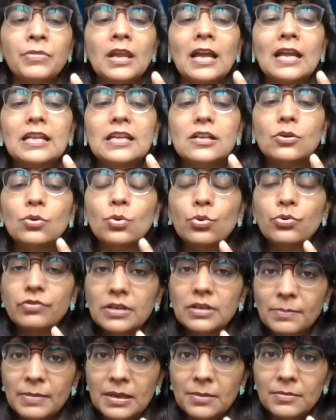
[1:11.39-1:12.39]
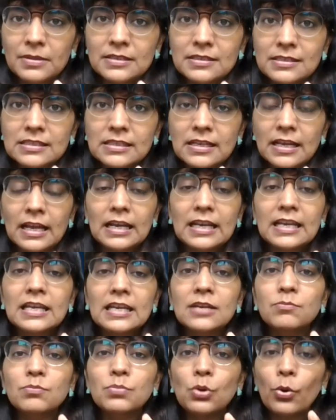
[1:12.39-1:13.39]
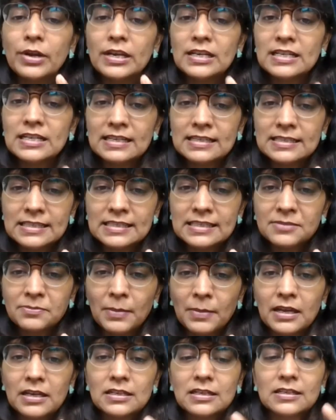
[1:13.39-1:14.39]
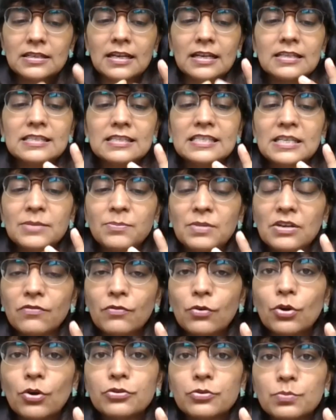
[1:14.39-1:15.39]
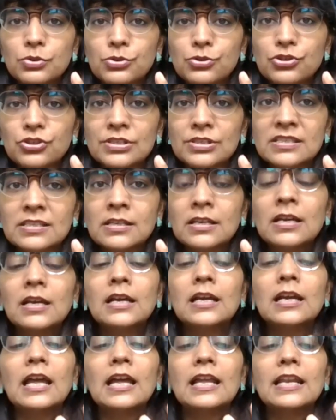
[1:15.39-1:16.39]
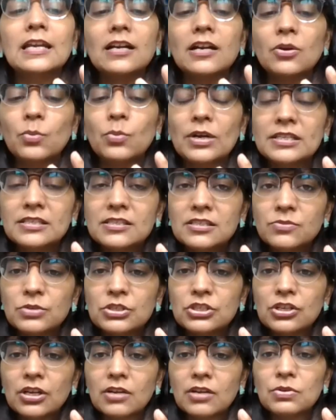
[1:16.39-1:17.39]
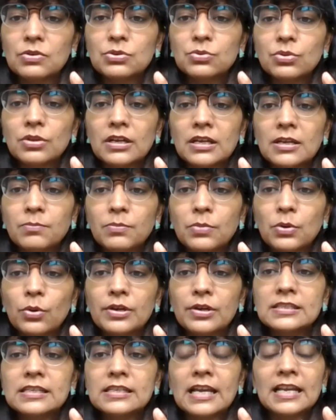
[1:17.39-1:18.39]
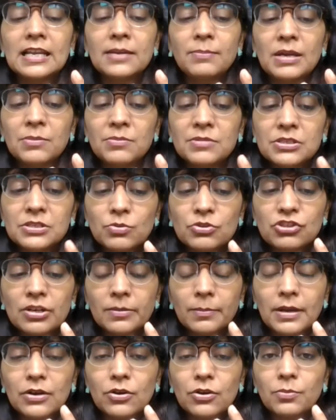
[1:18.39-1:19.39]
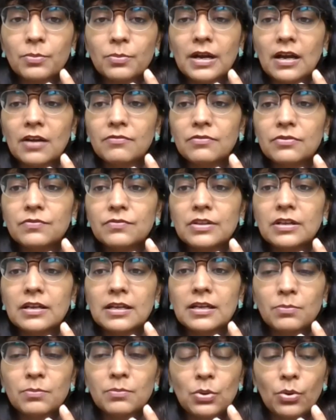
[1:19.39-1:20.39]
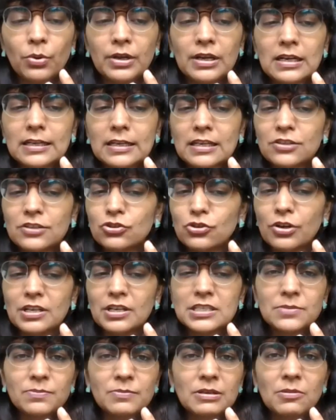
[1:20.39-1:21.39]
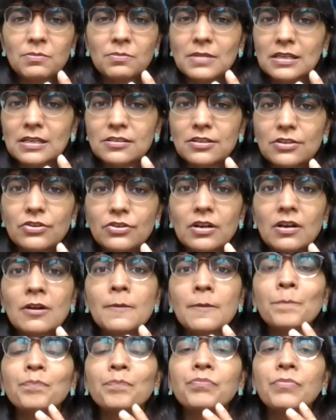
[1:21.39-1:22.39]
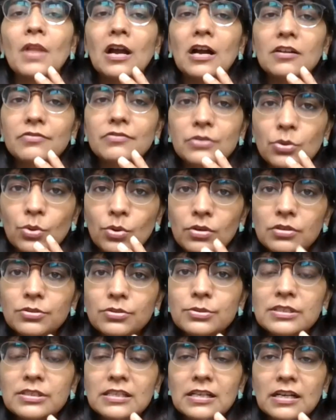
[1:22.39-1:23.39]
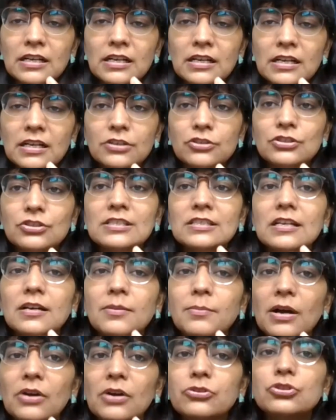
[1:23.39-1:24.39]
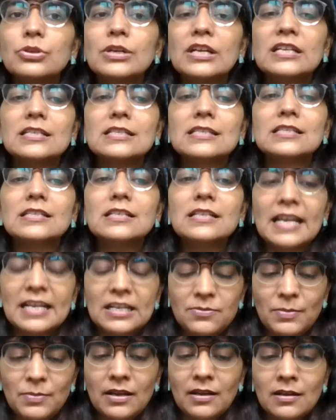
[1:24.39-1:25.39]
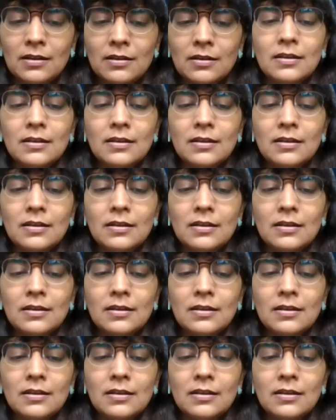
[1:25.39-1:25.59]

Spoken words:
Any loan repayments, any employee taxes paid, CPF contributions, any advances which are given to the employees, any payments which are made on behalf of the employee like insurance premium, etc. After all those deductions, the amount you get is the net pay.